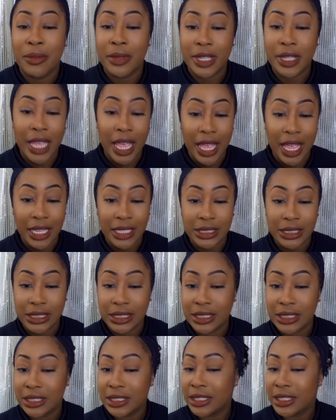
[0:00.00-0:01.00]
Yeah,
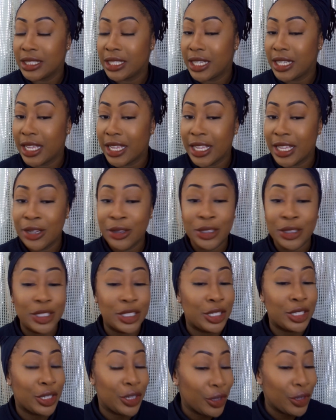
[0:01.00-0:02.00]
it
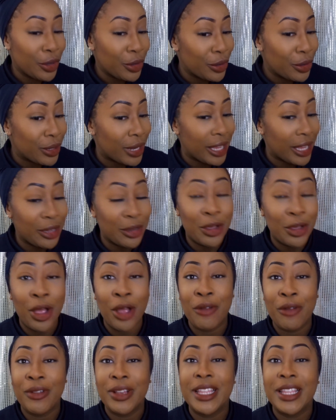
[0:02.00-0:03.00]
looks cute. Like, you
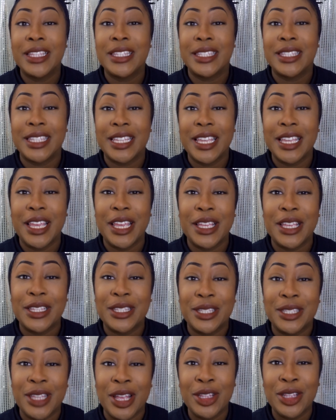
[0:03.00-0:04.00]
can't really see it. It's
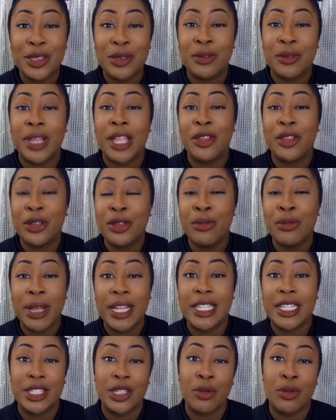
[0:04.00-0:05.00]
subtle. Like, you can
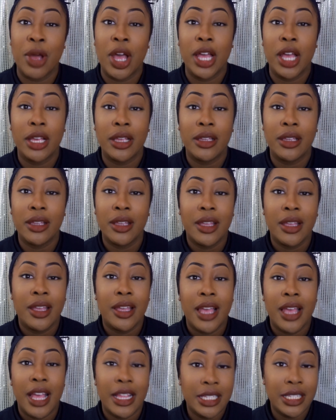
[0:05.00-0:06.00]
wear this to work,
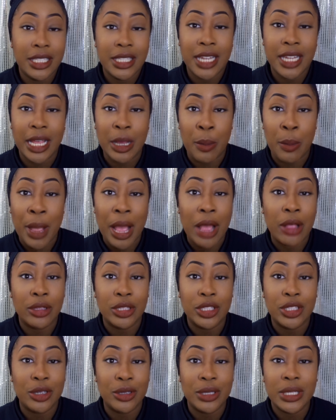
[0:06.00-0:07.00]
and this is like
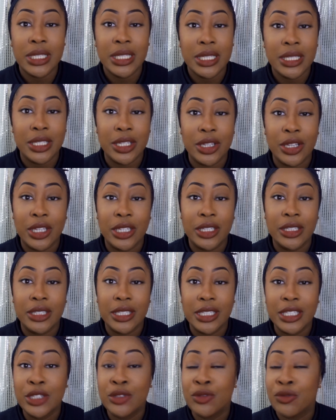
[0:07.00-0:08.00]
£1, so this is good.
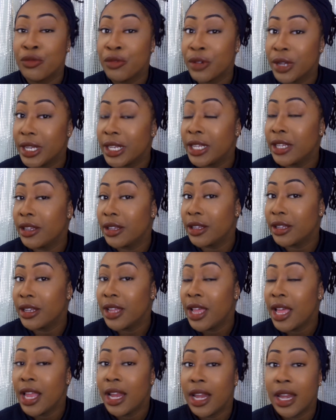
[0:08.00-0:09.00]
This is really
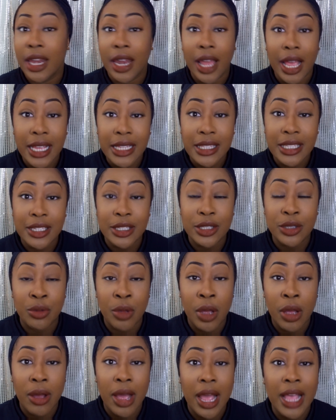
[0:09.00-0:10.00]
good. Light as
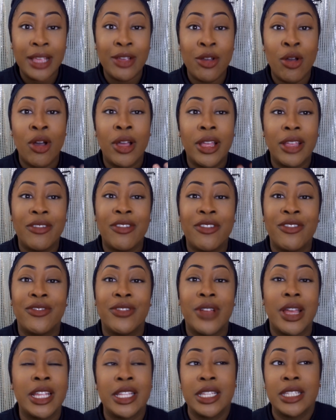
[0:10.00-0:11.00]
well. I can't even,
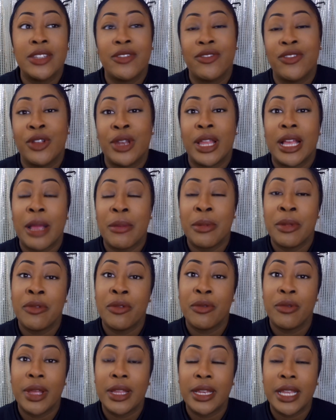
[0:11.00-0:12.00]
it doesn't feel like I'm
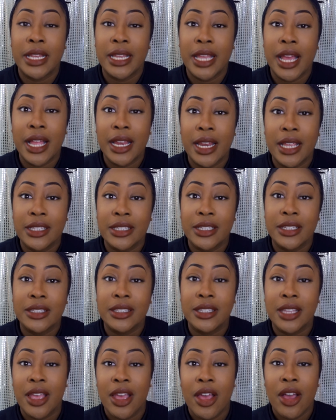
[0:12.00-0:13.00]
even wearing any eyelashes.
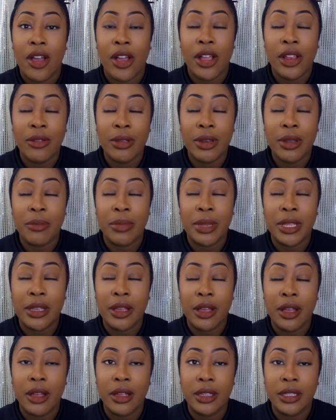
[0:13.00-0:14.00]
Only when I blink
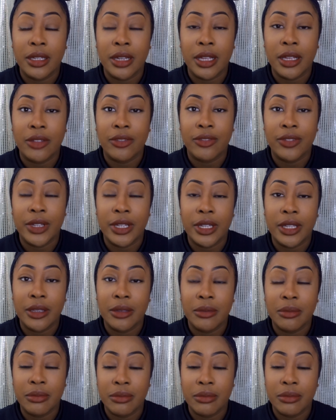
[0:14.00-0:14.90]
hard and I can feel it.